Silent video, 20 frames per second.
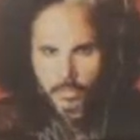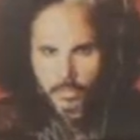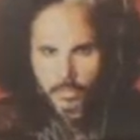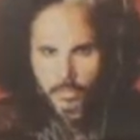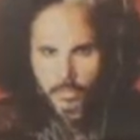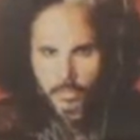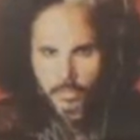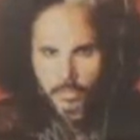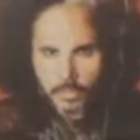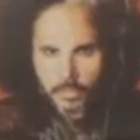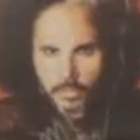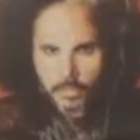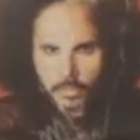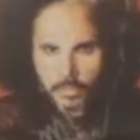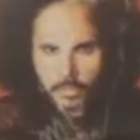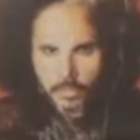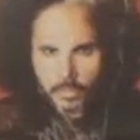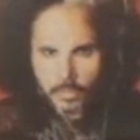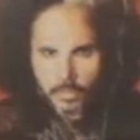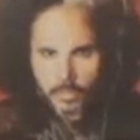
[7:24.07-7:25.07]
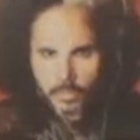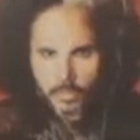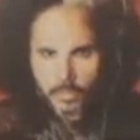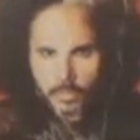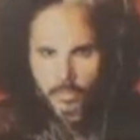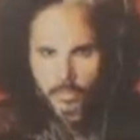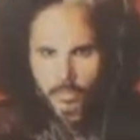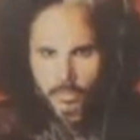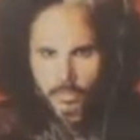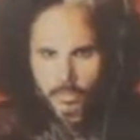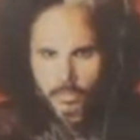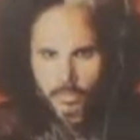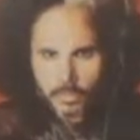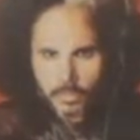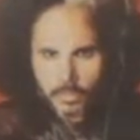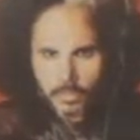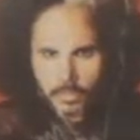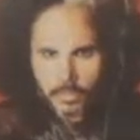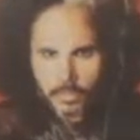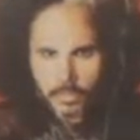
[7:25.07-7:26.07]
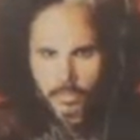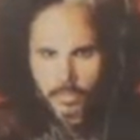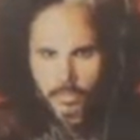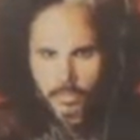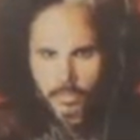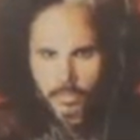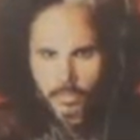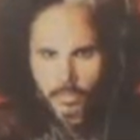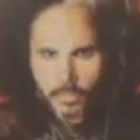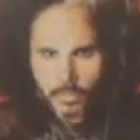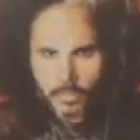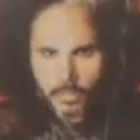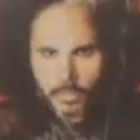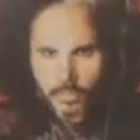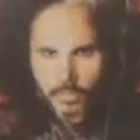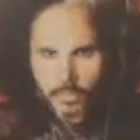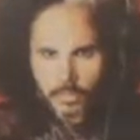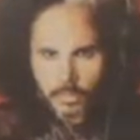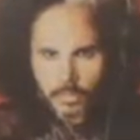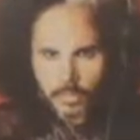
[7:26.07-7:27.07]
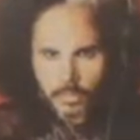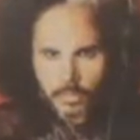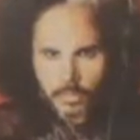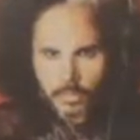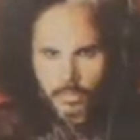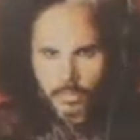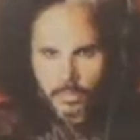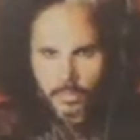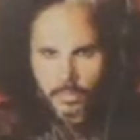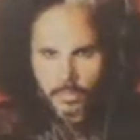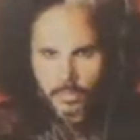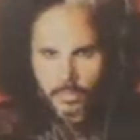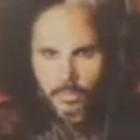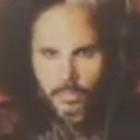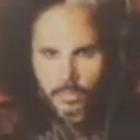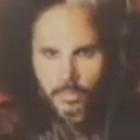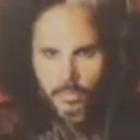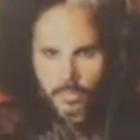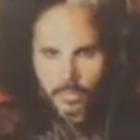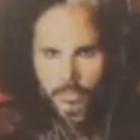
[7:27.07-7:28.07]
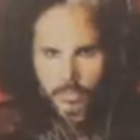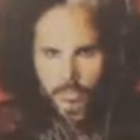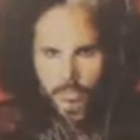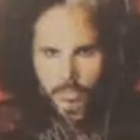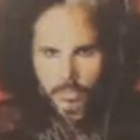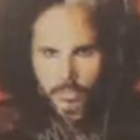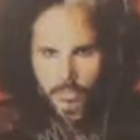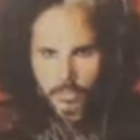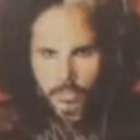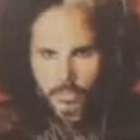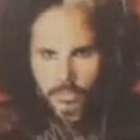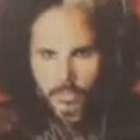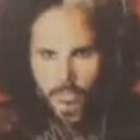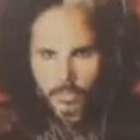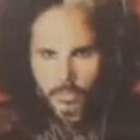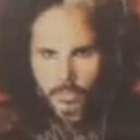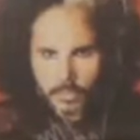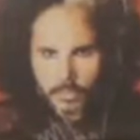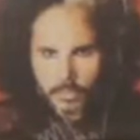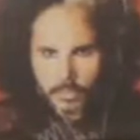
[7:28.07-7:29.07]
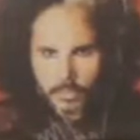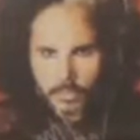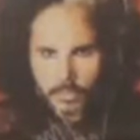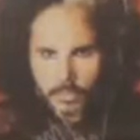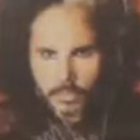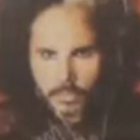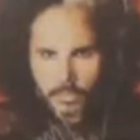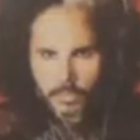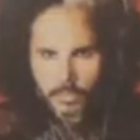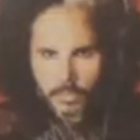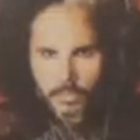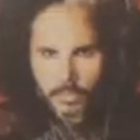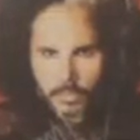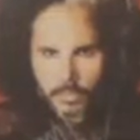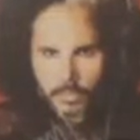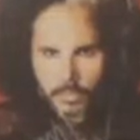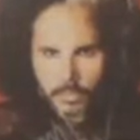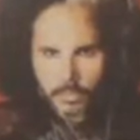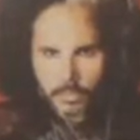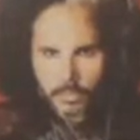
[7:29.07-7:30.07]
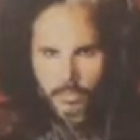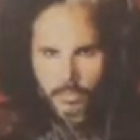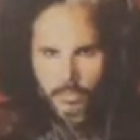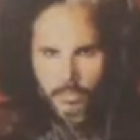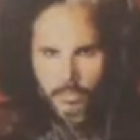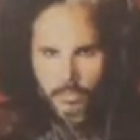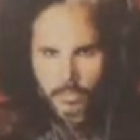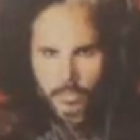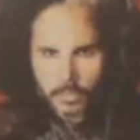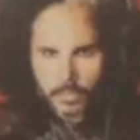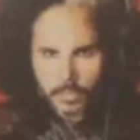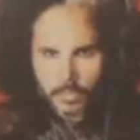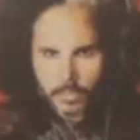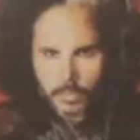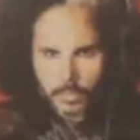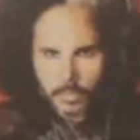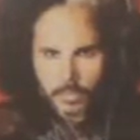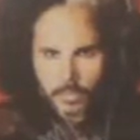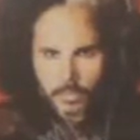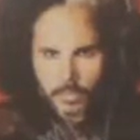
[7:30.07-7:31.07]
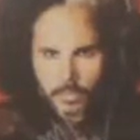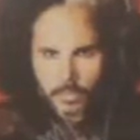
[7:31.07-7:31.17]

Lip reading: The person shown says nothing.